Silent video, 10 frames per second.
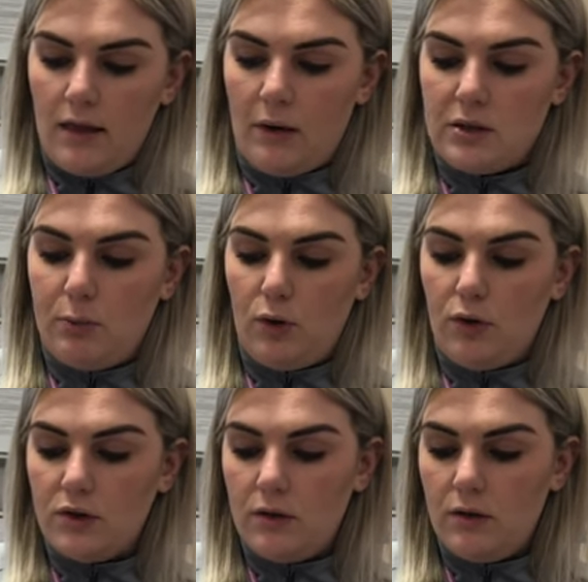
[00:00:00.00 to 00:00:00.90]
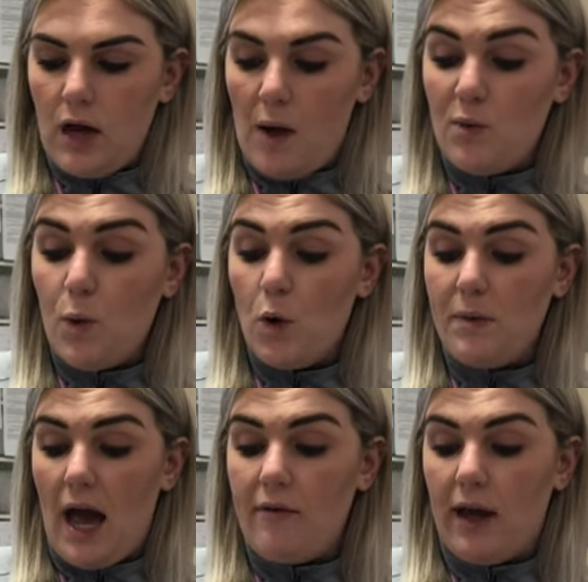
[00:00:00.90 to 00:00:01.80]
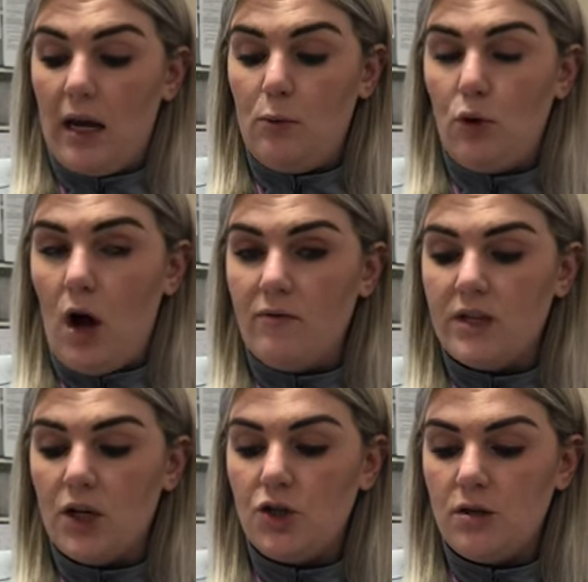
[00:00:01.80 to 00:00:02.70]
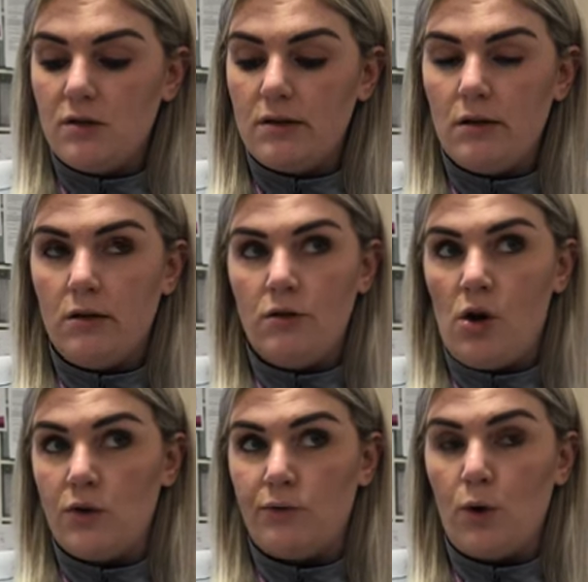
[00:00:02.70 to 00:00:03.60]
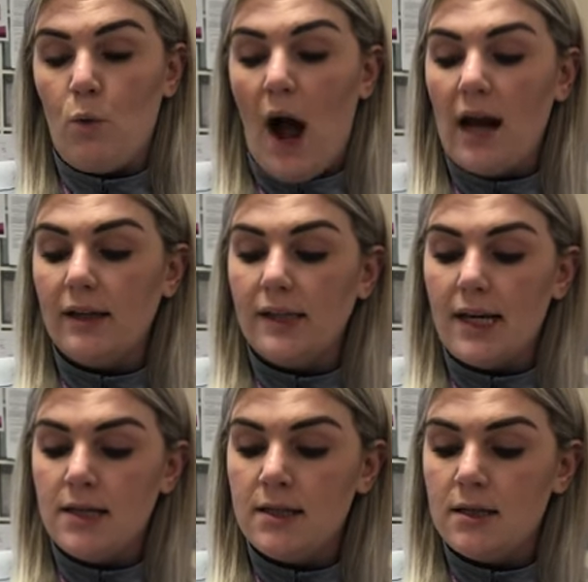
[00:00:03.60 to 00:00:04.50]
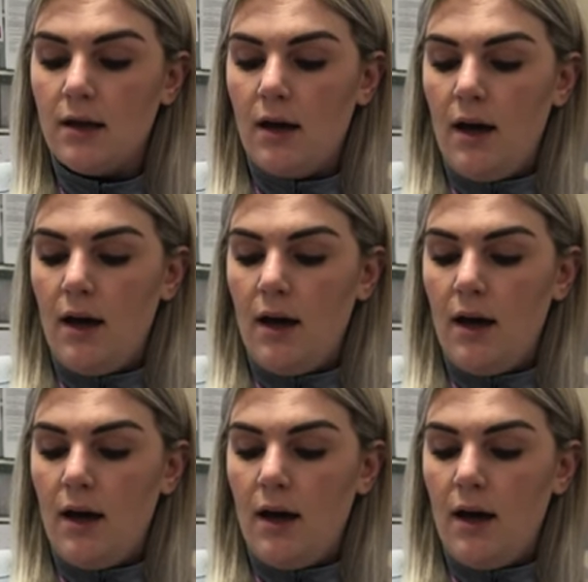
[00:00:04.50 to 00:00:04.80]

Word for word: There was a pause, and we won't be having any more conversations. Not for a while, at least.